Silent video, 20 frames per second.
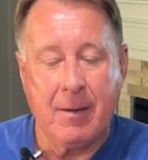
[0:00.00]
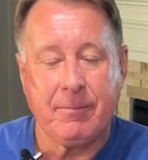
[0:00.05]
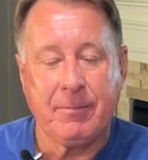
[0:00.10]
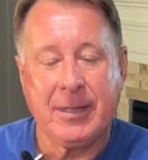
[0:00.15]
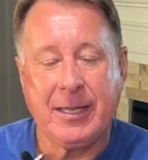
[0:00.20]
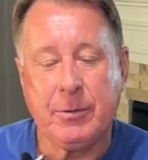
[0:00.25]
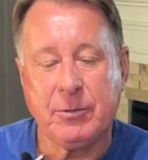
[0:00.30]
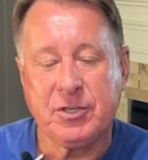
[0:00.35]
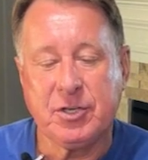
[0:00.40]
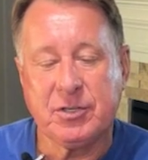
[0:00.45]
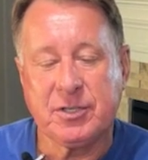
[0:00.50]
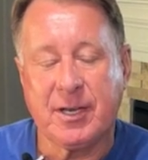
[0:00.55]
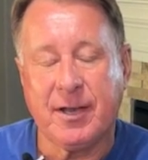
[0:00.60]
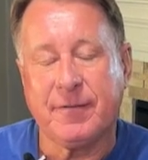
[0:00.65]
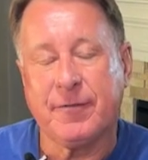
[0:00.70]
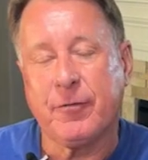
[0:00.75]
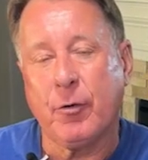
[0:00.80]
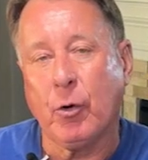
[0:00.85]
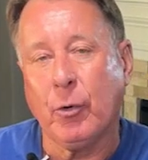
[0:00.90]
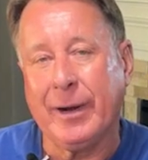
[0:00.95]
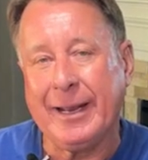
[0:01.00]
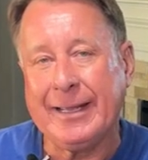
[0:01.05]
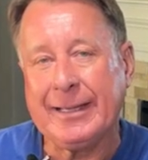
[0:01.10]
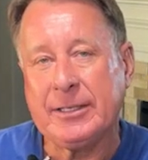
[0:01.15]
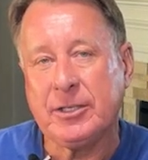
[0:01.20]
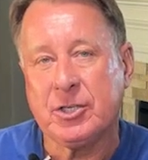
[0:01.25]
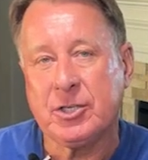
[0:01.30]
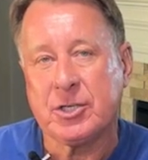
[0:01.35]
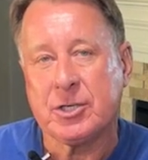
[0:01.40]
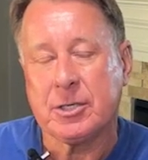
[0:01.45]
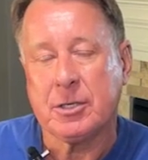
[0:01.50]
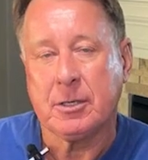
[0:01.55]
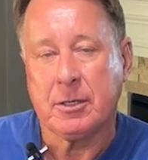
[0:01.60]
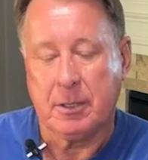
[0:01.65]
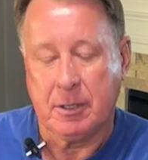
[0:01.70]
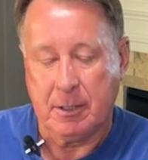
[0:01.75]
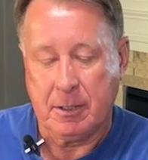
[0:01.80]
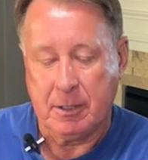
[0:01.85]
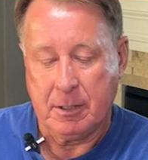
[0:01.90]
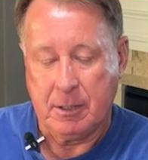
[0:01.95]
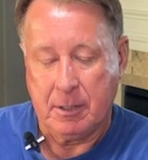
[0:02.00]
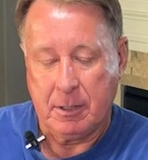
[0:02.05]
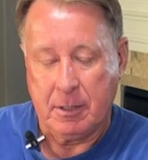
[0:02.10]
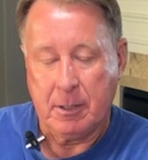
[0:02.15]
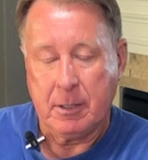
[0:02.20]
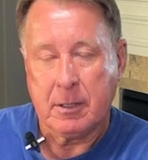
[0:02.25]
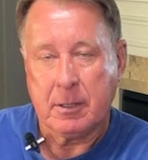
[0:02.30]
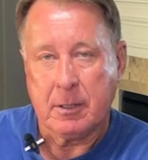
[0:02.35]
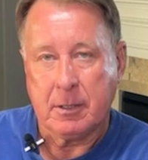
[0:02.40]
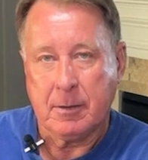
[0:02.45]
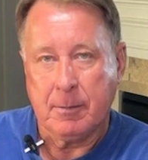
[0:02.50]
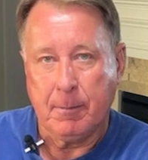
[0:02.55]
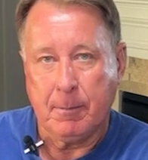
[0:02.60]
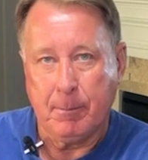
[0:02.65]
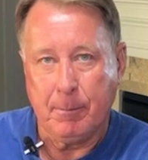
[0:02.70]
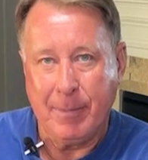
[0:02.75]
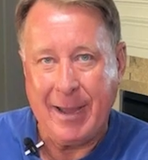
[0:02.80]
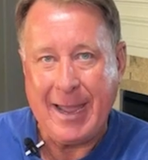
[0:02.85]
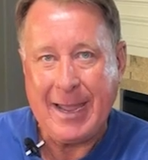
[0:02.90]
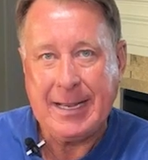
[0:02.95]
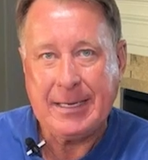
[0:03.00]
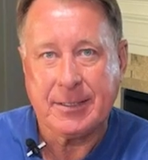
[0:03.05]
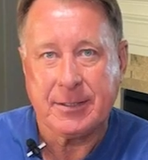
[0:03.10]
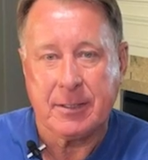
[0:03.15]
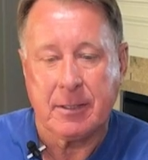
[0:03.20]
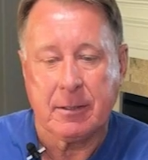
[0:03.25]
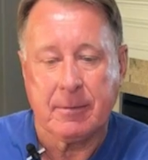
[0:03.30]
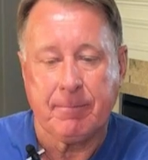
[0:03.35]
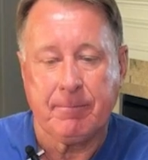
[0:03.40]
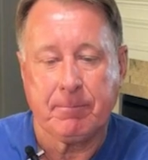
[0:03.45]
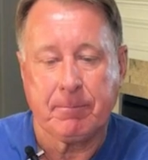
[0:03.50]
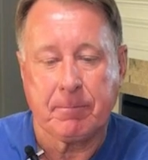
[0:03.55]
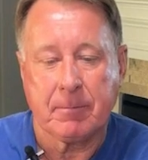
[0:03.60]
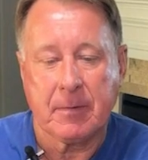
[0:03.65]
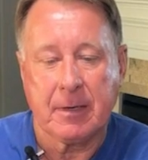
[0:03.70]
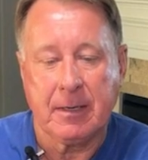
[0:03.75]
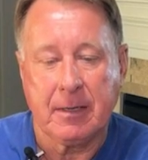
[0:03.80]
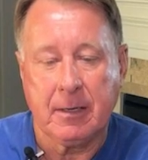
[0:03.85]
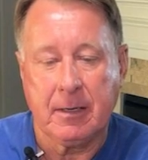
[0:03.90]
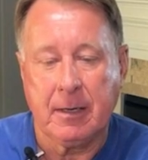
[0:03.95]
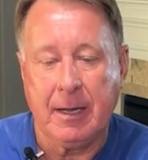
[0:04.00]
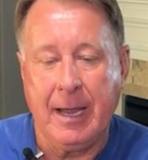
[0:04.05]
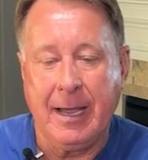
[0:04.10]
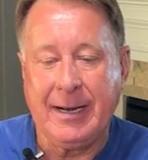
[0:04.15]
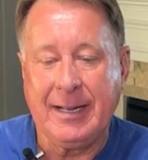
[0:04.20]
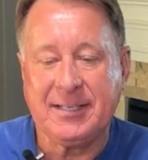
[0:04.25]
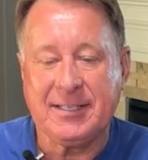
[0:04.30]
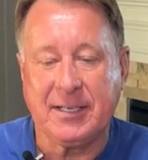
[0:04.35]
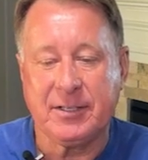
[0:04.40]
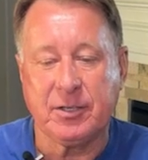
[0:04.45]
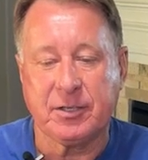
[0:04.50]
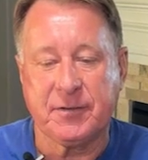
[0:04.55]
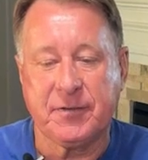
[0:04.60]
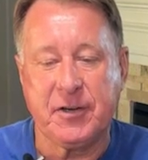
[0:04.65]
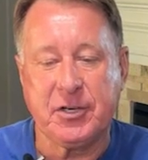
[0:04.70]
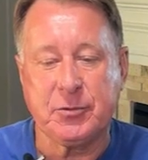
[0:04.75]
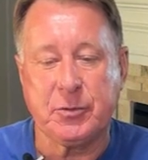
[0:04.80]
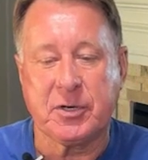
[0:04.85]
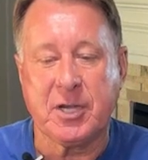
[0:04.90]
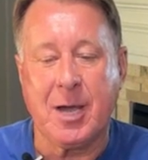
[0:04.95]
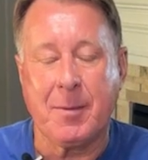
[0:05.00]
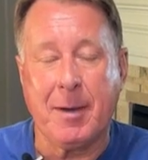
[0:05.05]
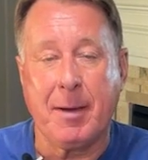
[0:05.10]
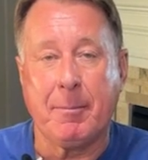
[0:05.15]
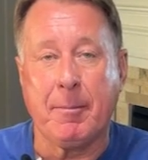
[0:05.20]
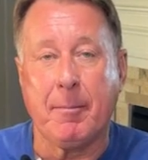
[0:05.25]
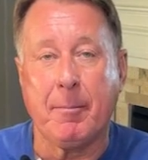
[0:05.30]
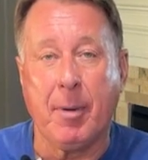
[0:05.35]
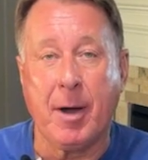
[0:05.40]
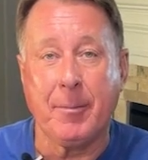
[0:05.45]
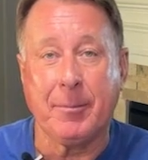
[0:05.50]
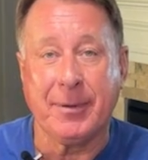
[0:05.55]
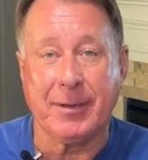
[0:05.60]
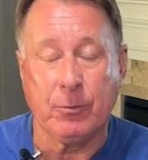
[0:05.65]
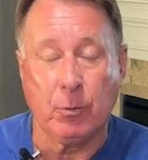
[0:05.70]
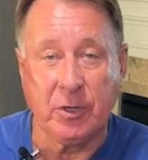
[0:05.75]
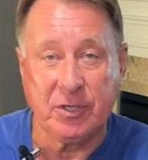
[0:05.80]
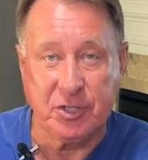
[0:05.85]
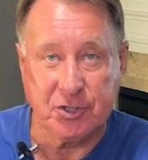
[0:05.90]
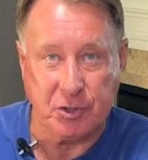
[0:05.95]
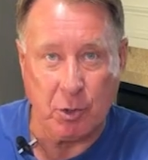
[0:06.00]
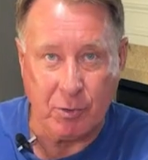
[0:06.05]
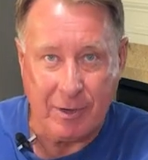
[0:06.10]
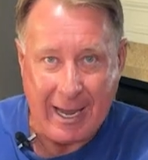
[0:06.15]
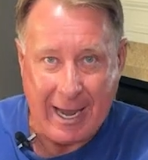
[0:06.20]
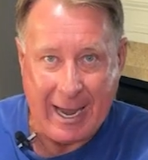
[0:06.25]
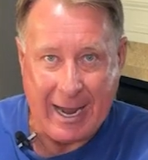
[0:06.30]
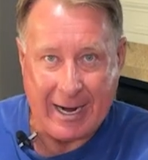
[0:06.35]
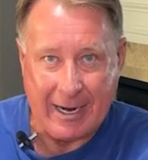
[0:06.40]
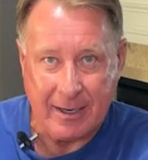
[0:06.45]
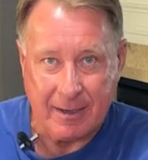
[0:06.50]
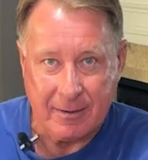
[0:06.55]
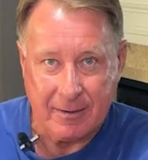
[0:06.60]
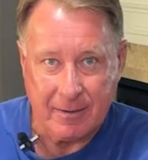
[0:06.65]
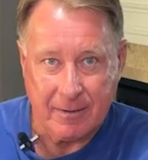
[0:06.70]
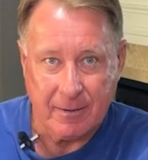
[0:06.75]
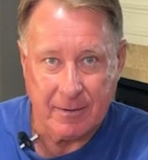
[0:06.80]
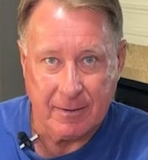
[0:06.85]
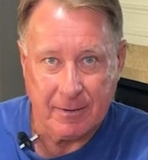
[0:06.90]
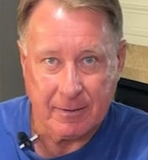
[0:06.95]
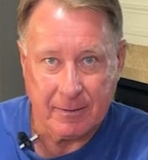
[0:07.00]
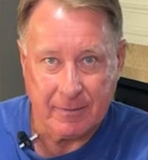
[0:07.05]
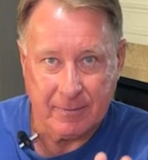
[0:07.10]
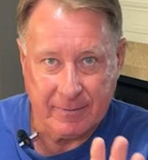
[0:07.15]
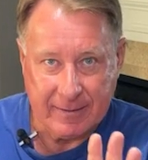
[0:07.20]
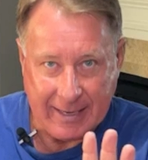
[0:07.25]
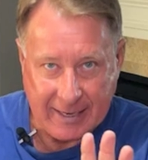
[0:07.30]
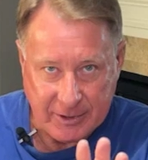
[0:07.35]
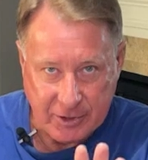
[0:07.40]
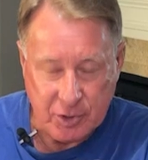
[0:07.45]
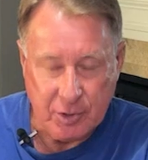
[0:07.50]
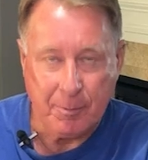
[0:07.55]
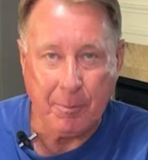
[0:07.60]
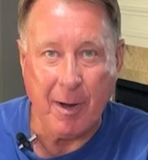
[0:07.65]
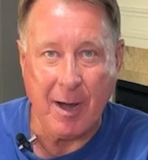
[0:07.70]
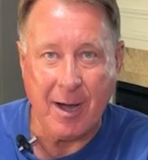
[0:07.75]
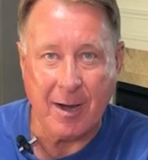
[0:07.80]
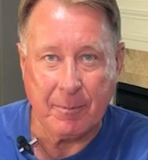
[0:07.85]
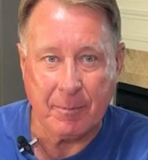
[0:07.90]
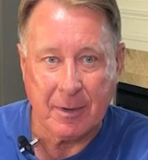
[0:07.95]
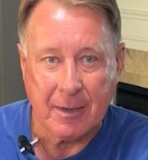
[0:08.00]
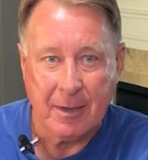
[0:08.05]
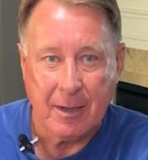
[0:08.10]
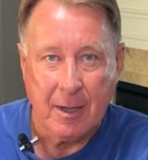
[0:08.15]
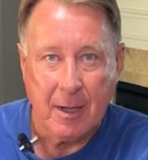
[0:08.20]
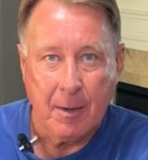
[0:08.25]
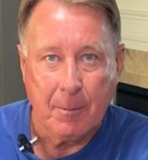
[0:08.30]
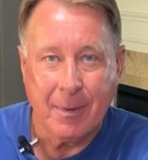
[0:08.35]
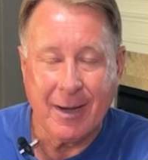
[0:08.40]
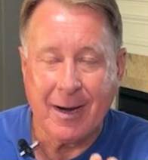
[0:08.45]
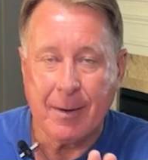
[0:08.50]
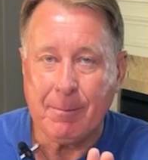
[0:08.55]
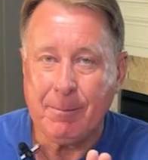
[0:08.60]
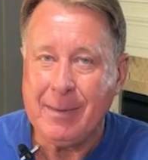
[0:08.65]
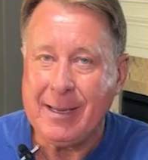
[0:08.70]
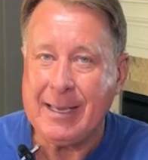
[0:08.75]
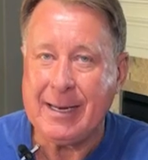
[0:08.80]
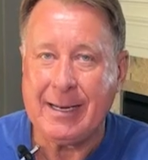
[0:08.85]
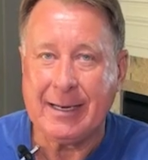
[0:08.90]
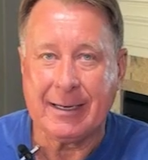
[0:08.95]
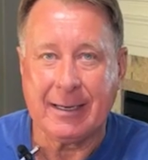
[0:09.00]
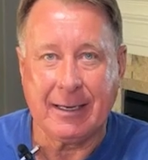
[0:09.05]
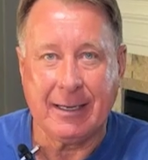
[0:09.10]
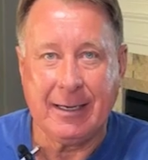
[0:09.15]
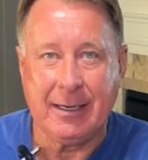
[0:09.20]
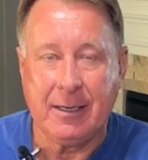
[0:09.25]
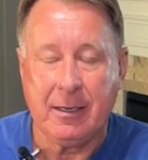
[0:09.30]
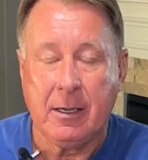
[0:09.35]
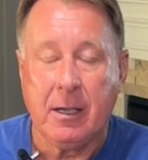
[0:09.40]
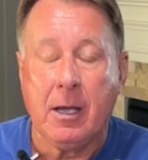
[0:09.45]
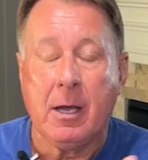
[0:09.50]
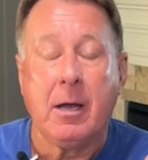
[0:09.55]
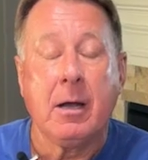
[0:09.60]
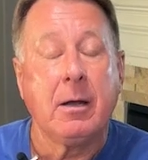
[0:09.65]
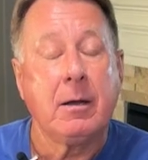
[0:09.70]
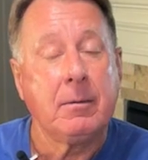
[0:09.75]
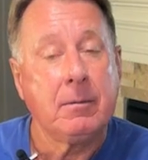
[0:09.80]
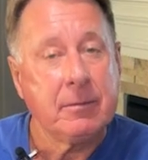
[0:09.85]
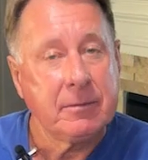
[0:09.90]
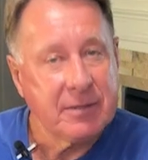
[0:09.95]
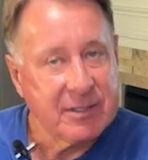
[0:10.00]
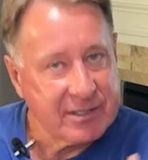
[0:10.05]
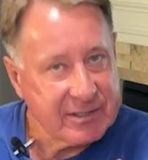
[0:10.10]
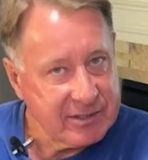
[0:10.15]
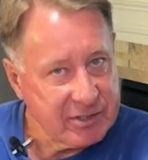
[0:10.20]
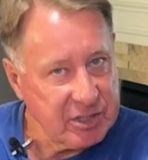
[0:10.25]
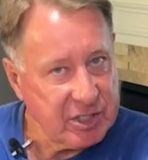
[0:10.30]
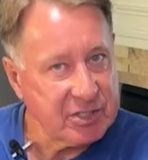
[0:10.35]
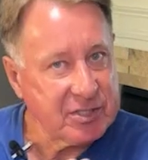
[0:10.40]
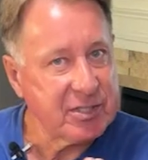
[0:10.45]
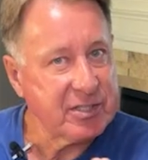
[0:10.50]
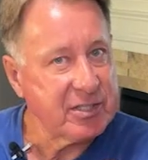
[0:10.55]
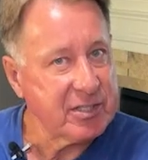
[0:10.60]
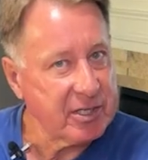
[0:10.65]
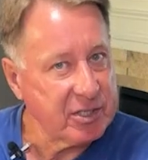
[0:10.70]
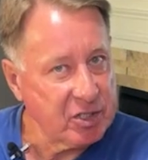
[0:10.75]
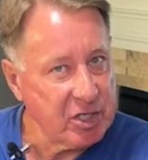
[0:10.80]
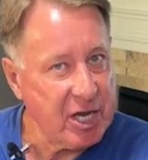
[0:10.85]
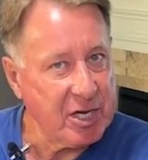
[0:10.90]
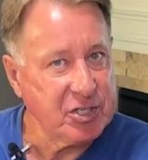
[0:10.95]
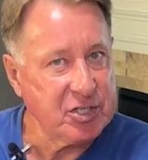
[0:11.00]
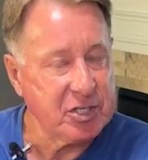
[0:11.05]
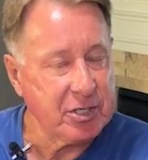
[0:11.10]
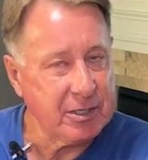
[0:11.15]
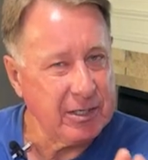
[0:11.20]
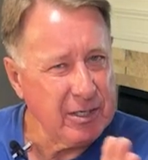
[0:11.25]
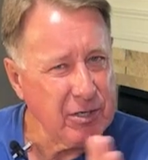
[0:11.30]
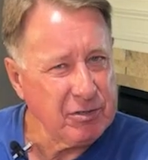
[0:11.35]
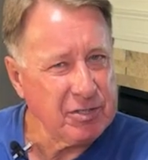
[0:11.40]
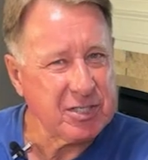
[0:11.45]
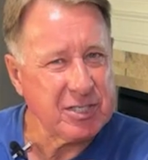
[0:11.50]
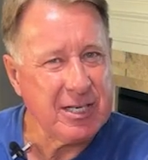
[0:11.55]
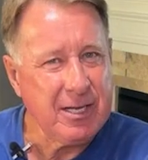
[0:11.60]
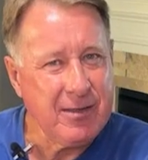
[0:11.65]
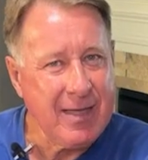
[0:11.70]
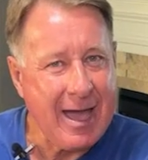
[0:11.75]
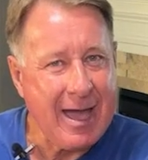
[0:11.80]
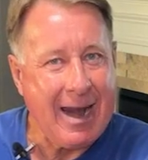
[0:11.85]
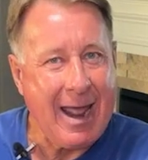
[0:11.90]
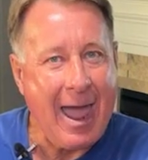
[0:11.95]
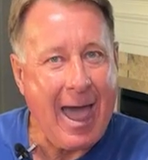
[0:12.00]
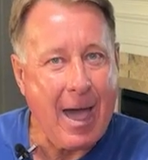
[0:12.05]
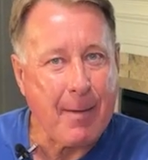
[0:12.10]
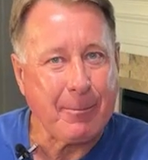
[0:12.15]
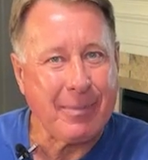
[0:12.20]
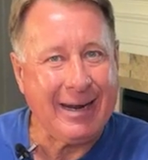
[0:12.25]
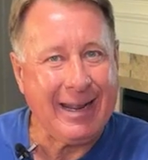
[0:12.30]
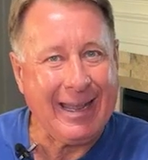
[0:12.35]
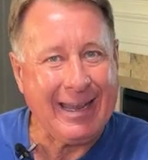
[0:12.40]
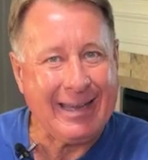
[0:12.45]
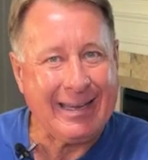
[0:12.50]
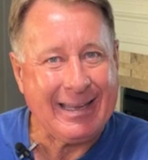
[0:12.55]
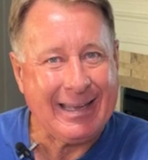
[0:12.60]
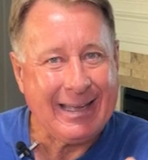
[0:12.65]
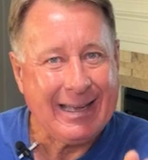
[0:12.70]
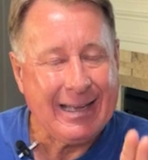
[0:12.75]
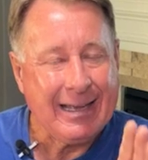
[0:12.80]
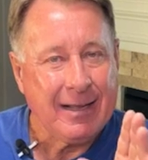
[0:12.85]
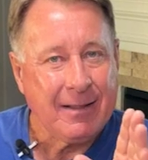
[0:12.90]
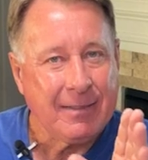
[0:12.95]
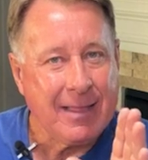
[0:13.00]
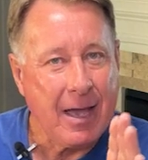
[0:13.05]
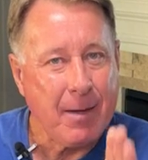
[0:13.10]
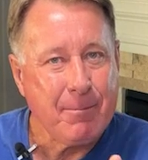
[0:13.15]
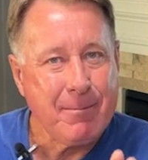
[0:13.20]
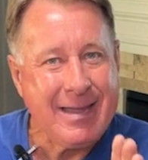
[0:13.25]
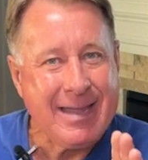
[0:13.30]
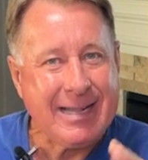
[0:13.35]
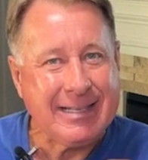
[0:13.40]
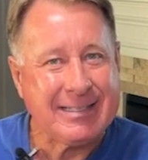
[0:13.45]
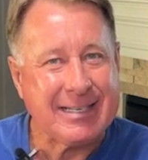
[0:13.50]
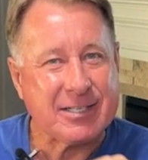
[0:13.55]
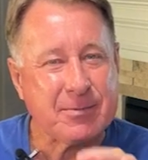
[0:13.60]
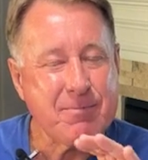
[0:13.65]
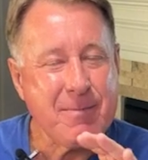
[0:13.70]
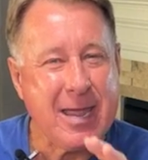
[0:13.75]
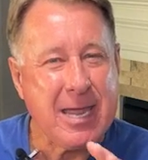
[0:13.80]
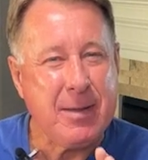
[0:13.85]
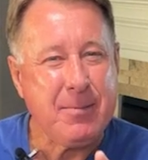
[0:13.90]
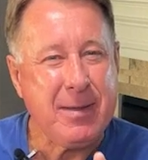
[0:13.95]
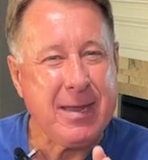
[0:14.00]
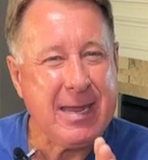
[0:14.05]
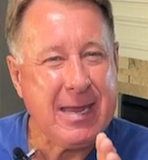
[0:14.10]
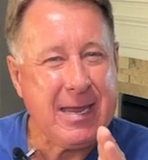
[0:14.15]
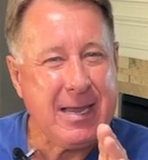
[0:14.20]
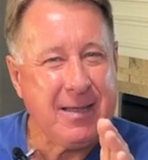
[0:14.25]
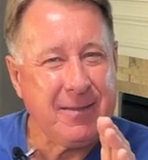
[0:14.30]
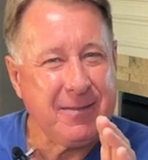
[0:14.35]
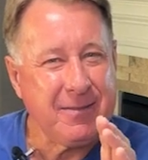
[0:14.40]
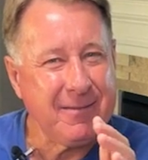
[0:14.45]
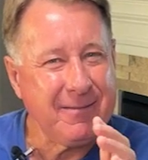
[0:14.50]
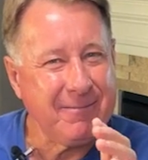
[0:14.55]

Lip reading: He was using a 4-inch bait, and he said those fish would come up and bump it, which is okay. They do bump. But immediately, this is just a suggestion, you see that happening, that means it's maybe